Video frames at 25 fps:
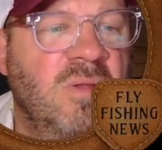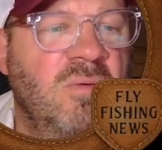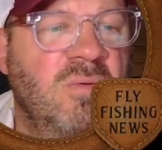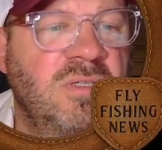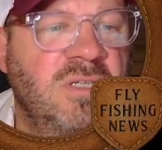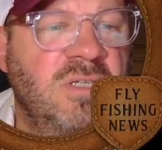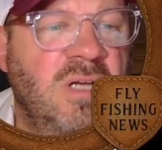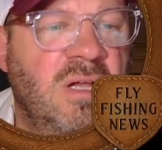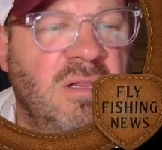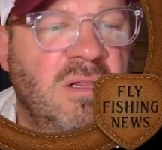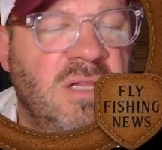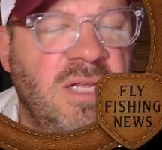
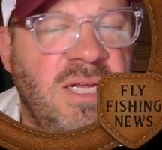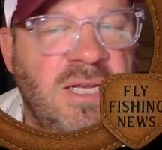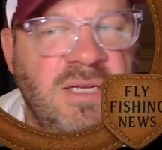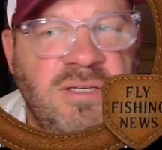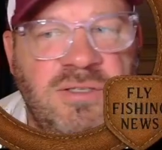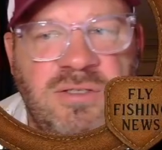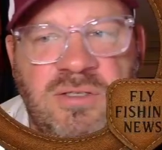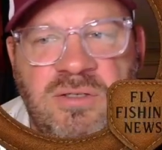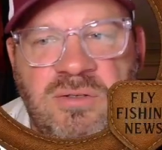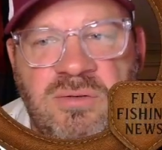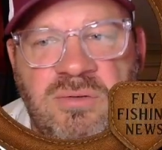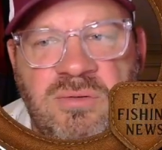which I'll
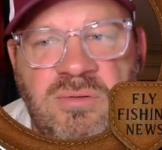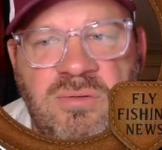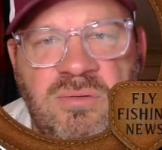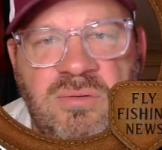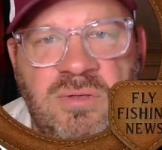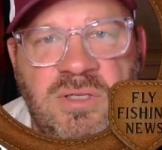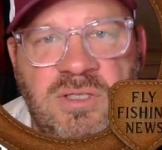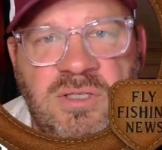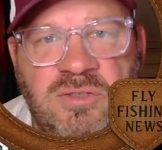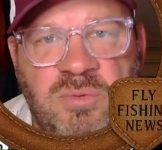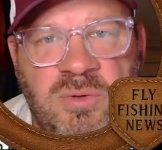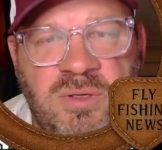link
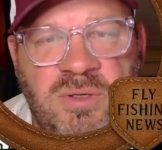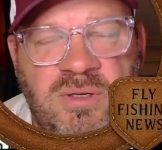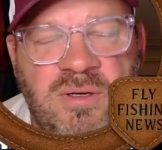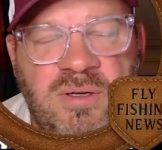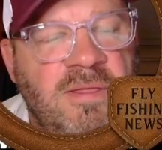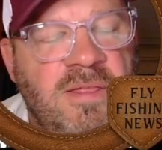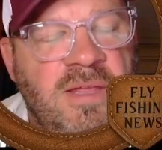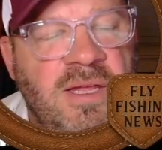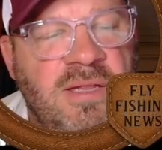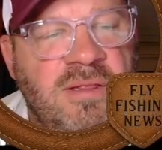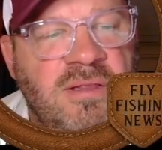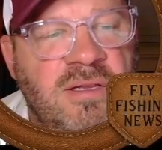to this one,
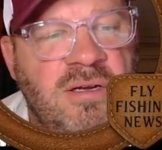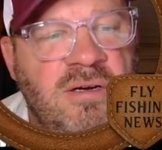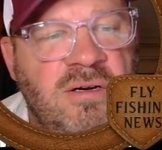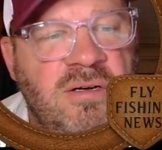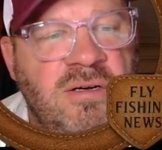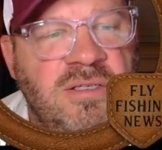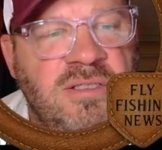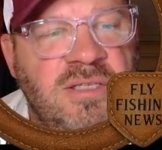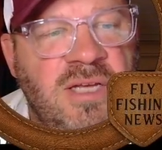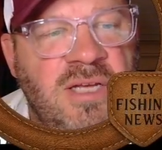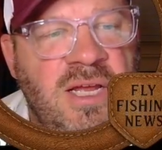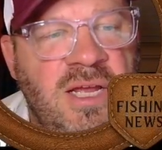that
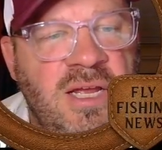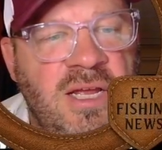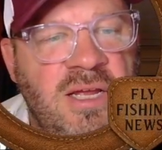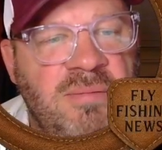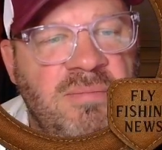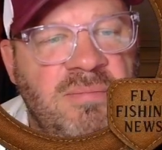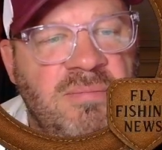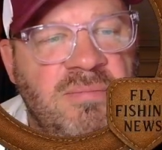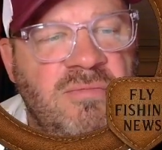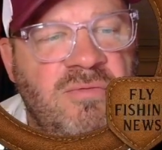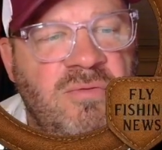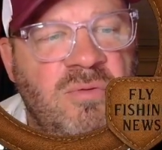there is
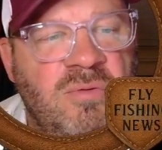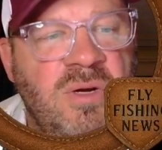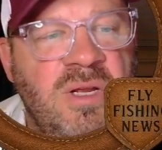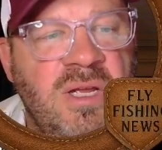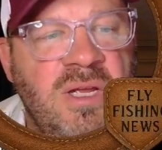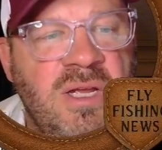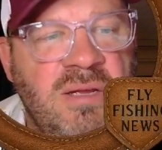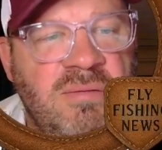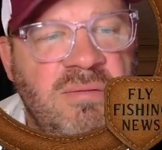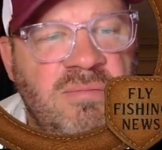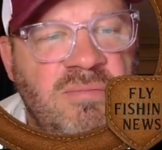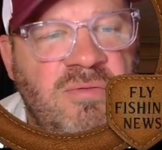a
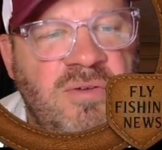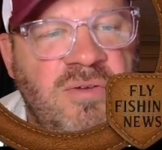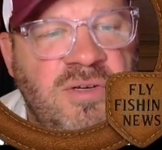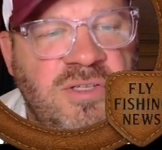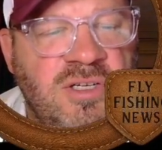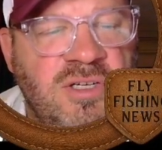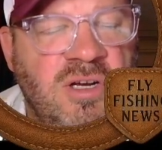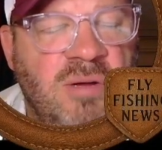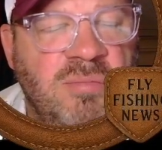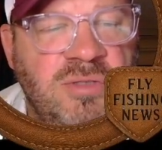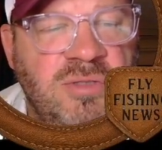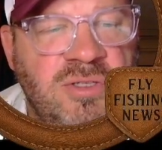free
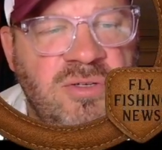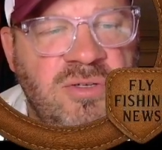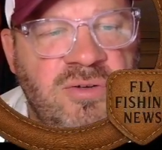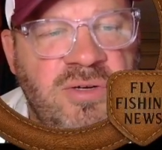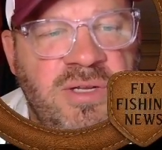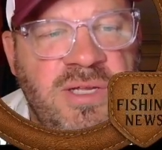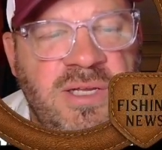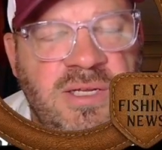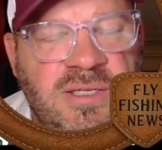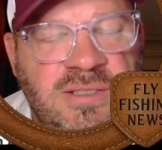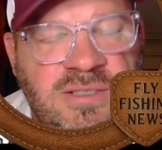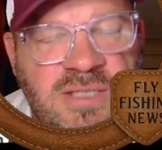fishing
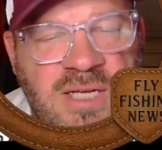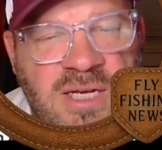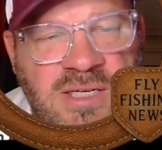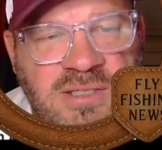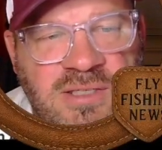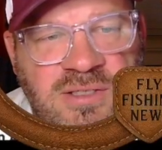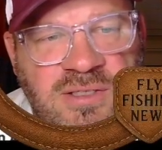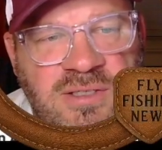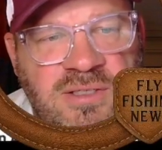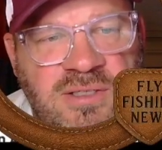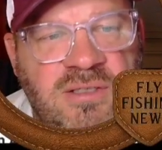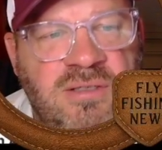opportunity in
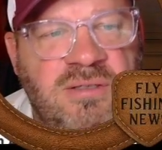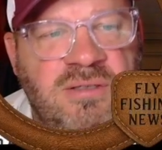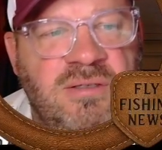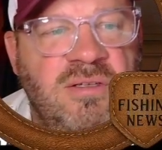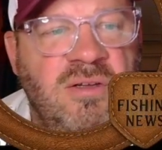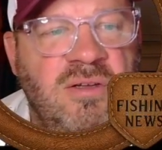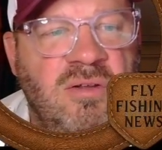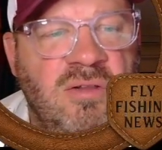Texas,